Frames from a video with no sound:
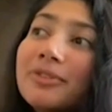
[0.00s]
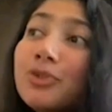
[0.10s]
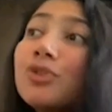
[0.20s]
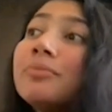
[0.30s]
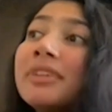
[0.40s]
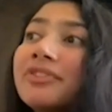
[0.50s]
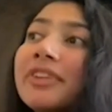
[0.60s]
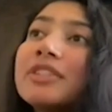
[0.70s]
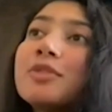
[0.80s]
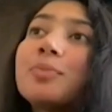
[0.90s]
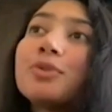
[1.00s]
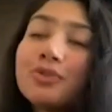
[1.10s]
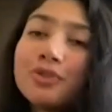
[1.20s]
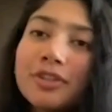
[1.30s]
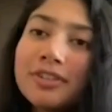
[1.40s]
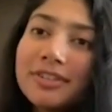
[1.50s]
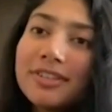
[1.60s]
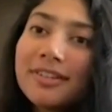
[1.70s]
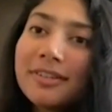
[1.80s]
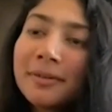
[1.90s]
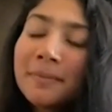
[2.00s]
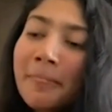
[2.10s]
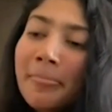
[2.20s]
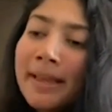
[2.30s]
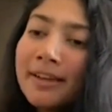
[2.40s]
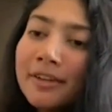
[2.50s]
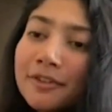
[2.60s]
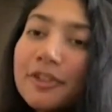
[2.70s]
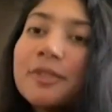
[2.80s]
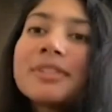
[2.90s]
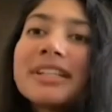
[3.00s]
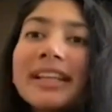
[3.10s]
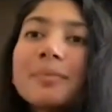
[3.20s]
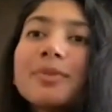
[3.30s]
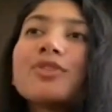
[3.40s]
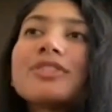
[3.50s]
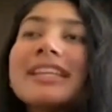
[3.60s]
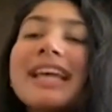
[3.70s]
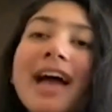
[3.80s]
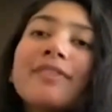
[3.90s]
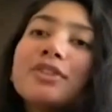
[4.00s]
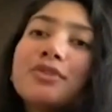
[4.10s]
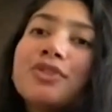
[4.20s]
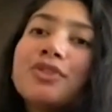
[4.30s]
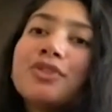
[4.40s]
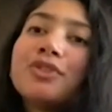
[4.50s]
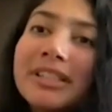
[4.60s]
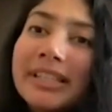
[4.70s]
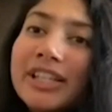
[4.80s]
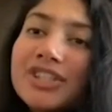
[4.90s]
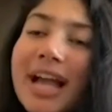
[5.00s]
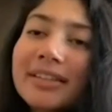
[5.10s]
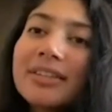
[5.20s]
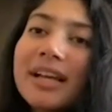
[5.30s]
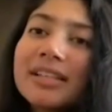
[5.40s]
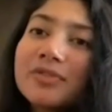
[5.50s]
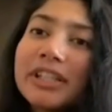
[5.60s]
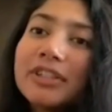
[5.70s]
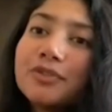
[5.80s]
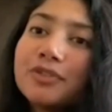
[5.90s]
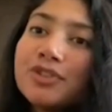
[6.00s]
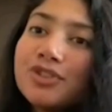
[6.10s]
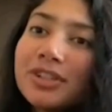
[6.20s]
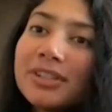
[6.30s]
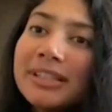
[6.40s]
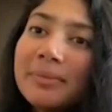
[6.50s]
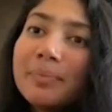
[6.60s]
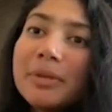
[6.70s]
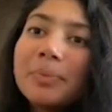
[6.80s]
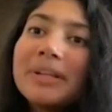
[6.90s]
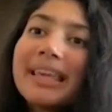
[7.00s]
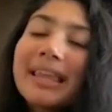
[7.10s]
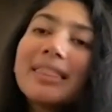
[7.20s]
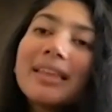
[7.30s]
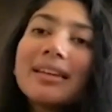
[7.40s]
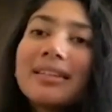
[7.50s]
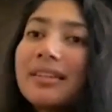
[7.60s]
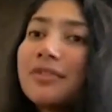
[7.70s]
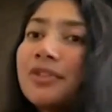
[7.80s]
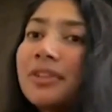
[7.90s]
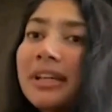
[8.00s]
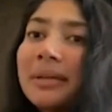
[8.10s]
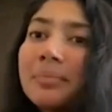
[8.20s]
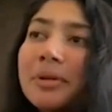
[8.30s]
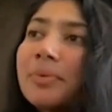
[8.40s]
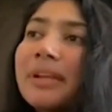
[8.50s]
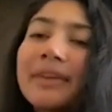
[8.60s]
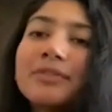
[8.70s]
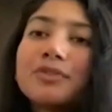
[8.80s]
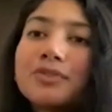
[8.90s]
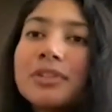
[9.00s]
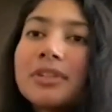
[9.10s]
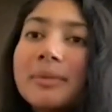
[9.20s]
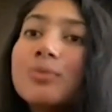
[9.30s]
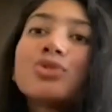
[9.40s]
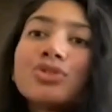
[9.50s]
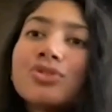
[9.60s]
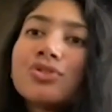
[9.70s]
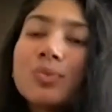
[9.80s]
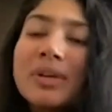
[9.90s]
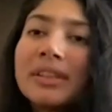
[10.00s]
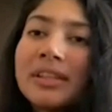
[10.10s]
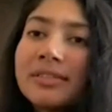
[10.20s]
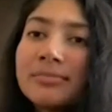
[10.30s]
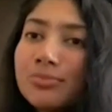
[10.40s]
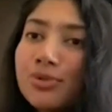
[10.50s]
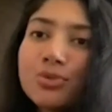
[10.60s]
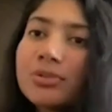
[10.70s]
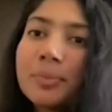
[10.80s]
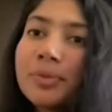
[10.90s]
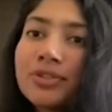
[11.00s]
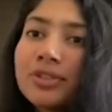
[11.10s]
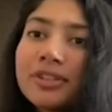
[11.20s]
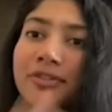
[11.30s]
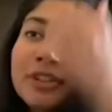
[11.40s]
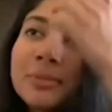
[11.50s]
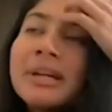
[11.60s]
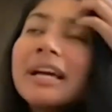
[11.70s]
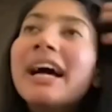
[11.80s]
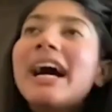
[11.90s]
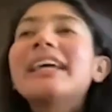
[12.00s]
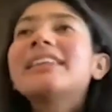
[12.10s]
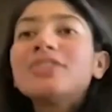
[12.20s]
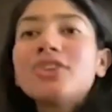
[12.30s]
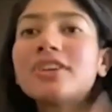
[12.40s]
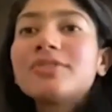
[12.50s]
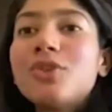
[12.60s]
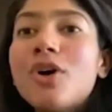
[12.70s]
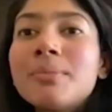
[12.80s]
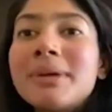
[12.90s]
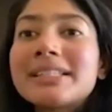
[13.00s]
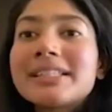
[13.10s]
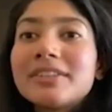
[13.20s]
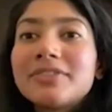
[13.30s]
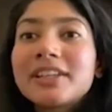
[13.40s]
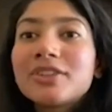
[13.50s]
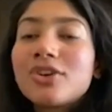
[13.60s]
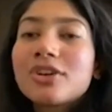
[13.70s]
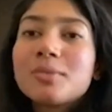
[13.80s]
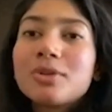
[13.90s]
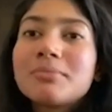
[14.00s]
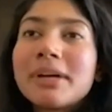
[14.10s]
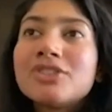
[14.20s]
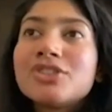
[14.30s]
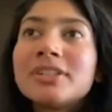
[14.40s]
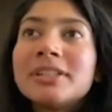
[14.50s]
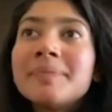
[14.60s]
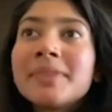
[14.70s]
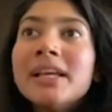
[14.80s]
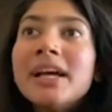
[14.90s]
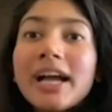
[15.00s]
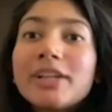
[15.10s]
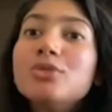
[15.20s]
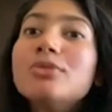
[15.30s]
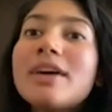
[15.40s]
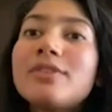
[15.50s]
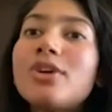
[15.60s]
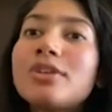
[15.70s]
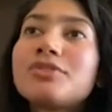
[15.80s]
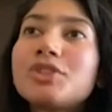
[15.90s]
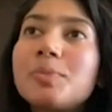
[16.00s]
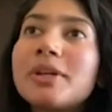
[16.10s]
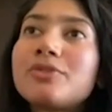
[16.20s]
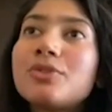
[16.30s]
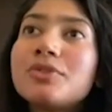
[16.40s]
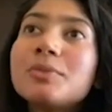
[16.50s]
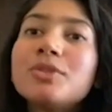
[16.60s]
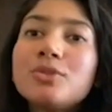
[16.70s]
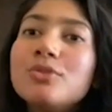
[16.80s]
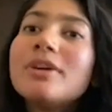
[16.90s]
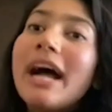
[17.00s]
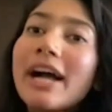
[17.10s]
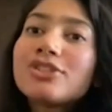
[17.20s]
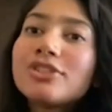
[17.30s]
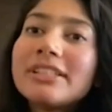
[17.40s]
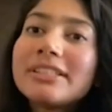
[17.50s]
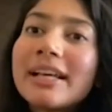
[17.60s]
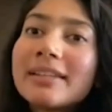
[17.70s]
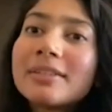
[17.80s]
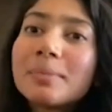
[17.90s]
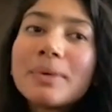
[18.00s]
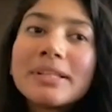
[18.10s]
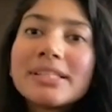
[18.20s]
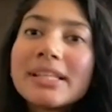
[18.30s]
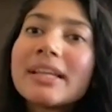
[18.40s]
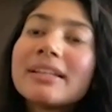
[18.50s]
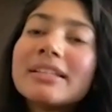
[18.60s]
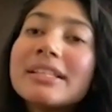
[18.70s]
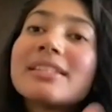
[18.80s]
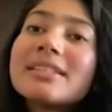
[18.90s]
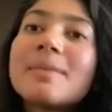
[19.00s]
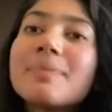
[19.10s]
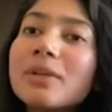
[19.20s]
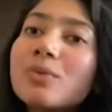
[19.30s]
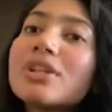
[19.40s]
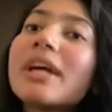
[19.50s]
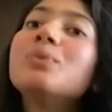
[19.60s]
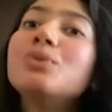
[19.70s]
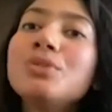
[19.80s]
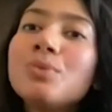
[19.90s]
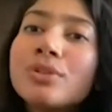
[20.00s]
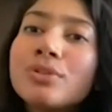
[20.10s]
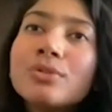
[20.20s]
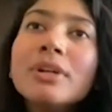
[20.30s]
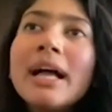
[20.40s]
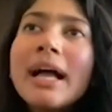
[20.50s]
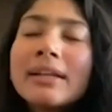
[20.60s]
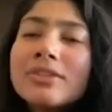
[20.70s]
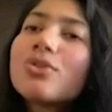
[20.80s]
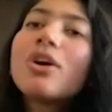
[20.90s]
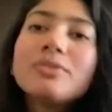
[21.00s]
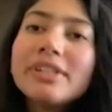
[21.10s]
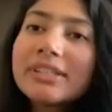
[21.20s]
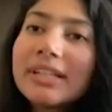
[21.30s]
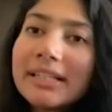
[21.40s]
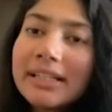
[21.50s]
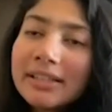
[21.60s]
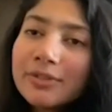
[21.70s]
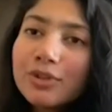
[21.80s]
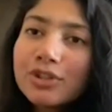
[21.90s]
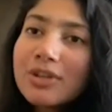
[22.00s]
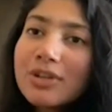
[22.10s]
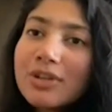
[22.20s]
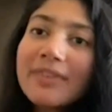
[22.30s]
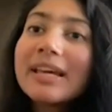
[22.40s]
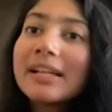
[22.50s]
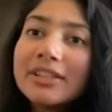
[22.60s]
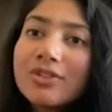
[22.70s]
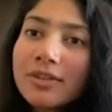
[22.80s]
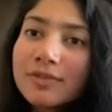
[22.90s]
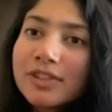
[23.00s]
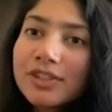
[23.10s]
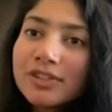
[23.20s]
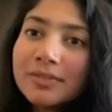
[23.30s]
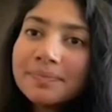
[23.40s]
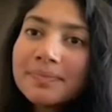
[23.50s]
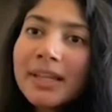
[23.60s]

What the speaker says: Few of my friends prefer films like that because they have a different journey. Each actor has a very different journey. People get there at a different time. People have different emotions when they shoot a particular film. I can talk for myself. I can talk about my journey. I do have a lot of respect for women who actually stand up and say that this is something which I wouldn't want to do. And it's always right, I think, for us to have a healthy conversation.